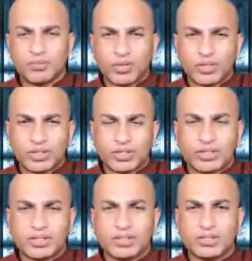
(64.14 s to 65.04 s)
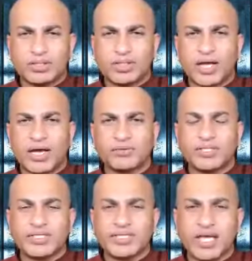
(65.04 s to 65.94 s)
both have
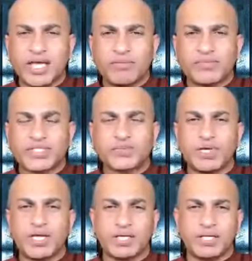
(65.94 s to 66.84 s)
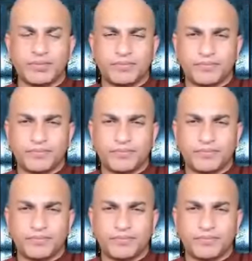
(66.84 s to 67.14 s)
the same speed.